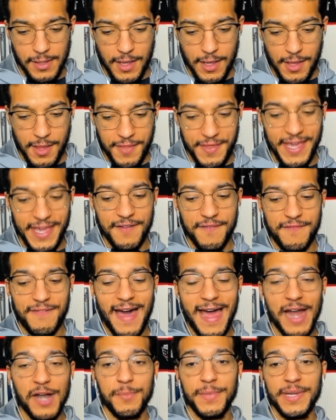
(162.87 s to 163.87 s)
The
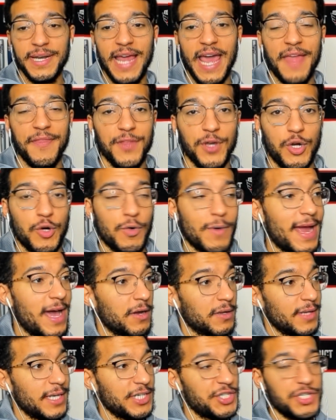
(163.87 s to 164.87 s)
environment and the
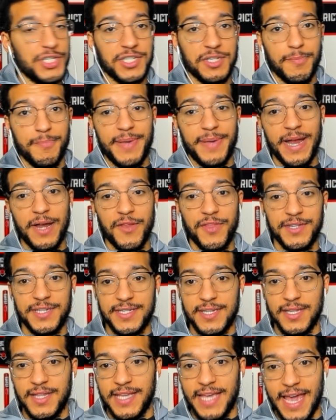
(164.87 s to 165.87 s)
crowd. Let's just compare this
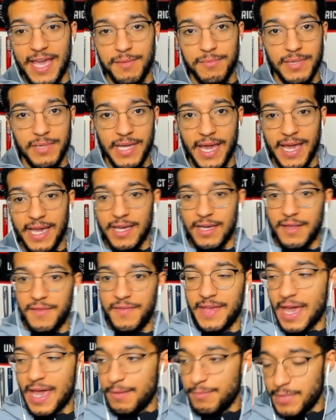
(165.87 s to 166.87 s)
to the NBA and
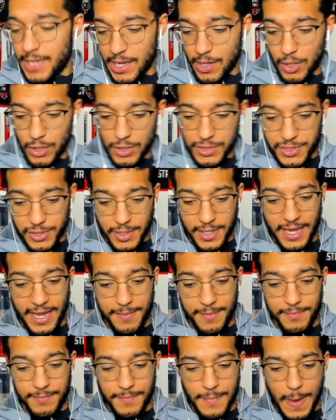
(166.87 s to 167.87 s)
the NBA All-Star
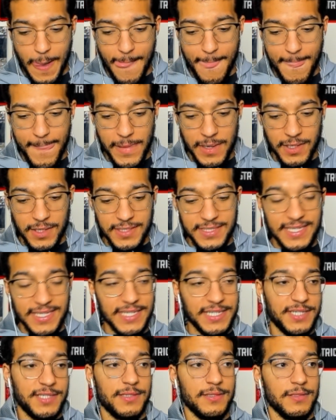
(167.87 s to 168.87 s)
Game, because
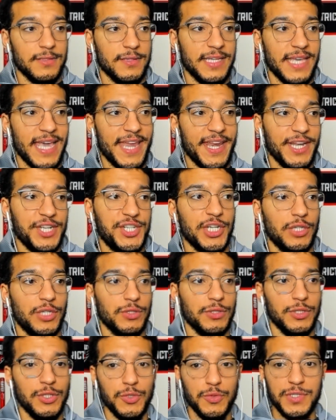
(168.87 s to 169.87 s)
the
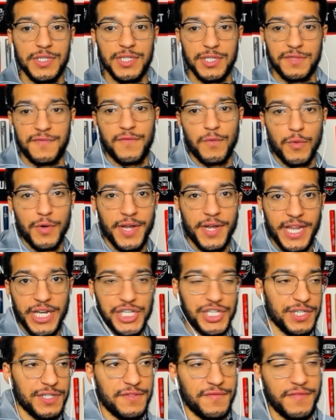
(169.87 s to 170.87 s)
NHL used this Four
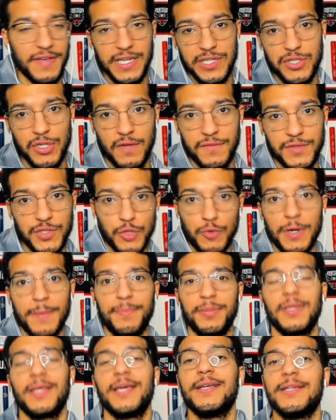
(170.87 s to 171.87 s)
Nations face-off to
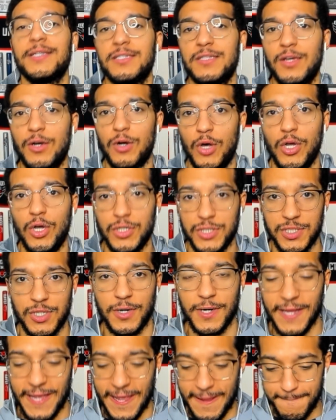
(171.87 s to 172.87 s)
replace their
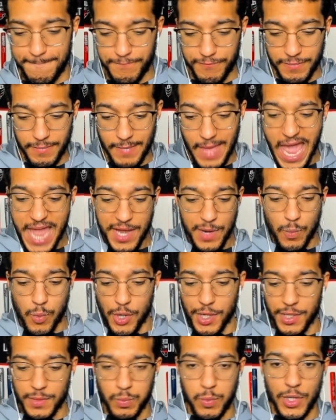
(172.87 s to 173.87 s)
All-Star Game, and it
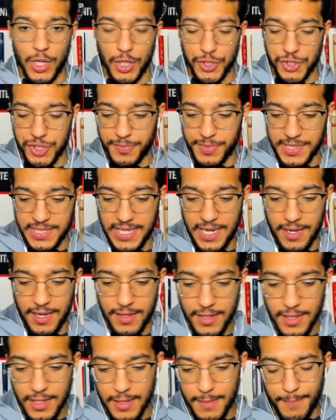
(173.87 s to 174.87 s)
worked 100%.
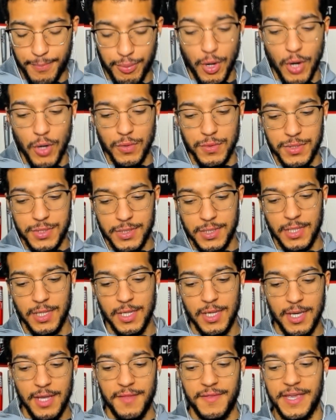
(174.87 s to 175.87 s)
Pros,
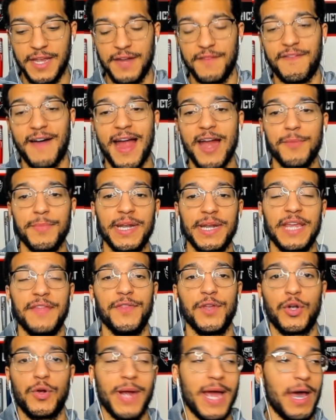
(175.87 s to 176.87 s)
the environment in
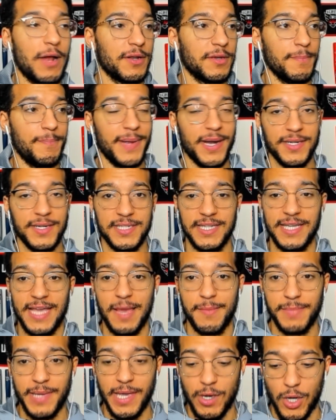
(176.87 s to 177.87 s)
the crowd. Compared to the
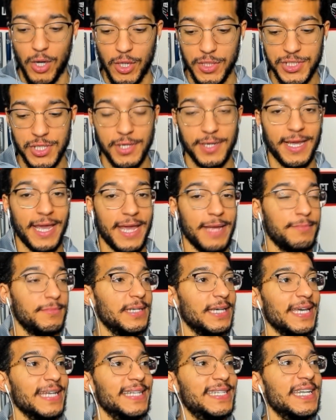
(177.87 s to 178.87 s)
NBA All-Star
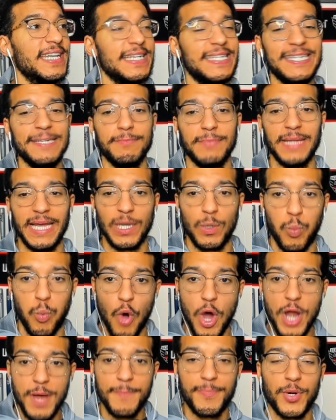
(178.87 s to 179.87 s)
Game, it didn't seem like
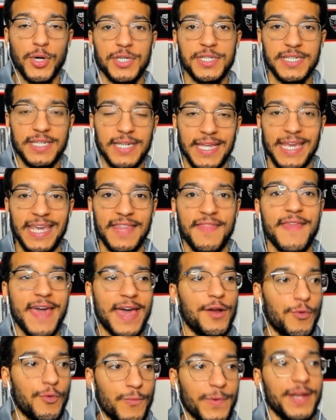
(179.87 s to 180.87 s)
one person in
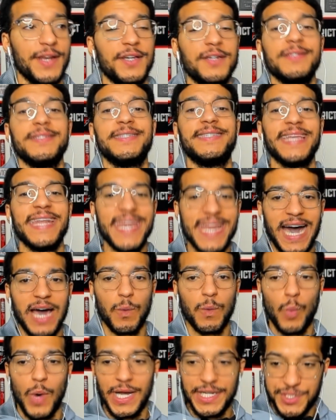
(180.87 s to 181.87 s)
that arena did
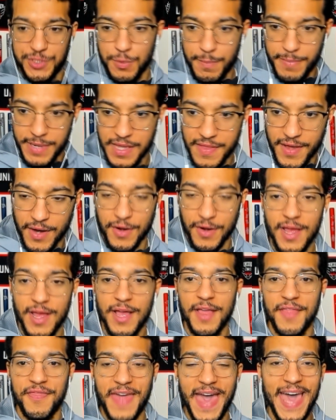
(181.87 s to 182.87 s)
not want to be there.
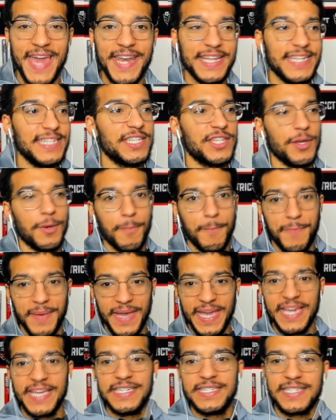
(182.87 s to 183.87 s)
That is the
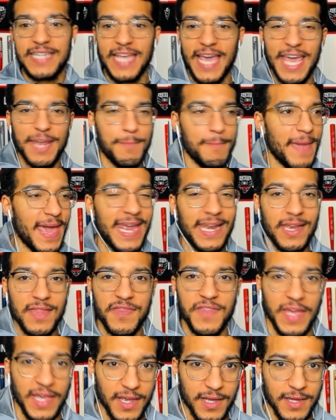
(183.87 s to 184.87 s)
biggest and main
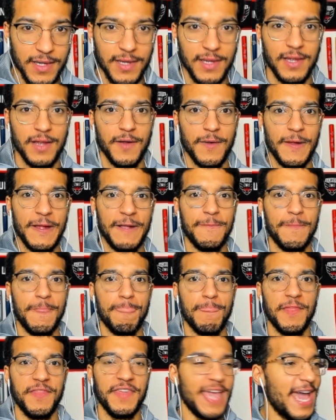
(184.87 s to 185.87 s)
thing.
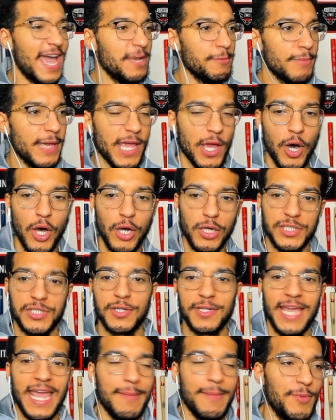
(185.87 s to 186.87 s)
The NBA
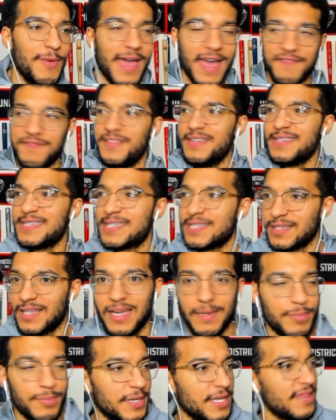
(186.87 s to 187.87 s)
All-Star Game, you have this
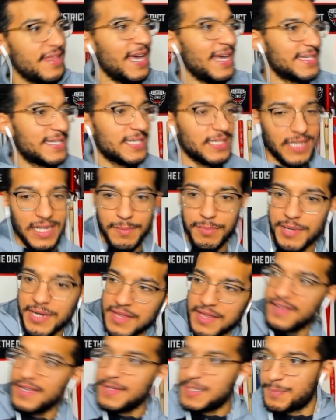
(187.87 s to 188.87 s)
celebrity,
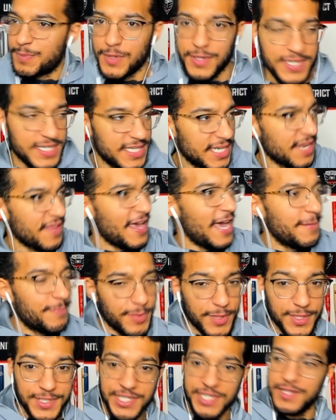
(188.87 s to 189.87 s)
this person, that
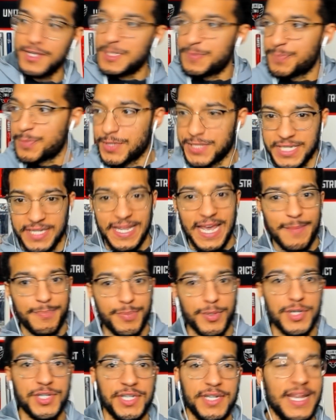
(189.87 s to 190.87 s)
person, this person, that
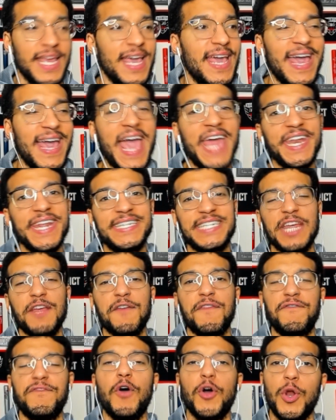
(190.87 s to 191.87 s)
person, and it's a
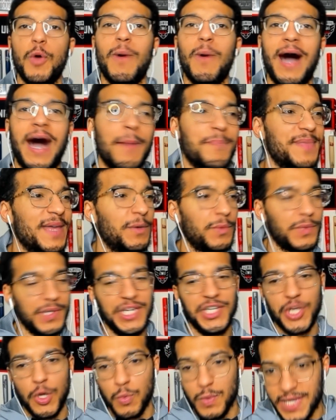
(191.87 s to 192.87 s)
photo op. They
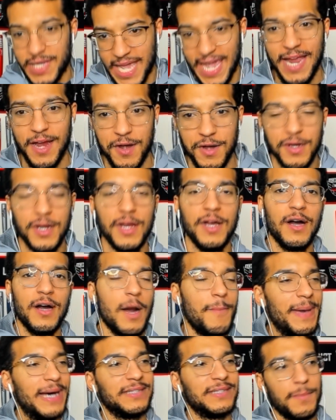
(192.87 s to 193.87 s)
really don't care
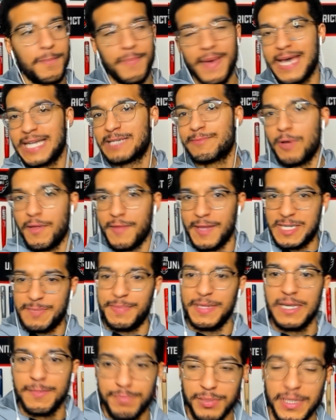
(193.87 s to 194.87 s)
about the basketball that's
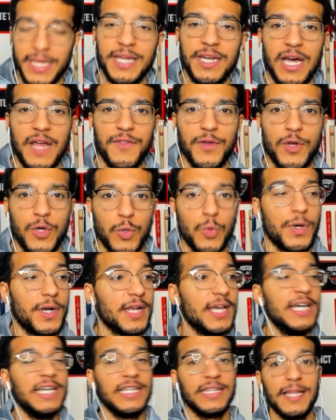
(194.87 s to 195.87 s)
being played on the court.
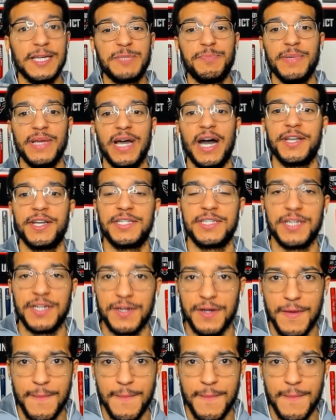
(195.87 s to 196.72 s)
Let's be honest here.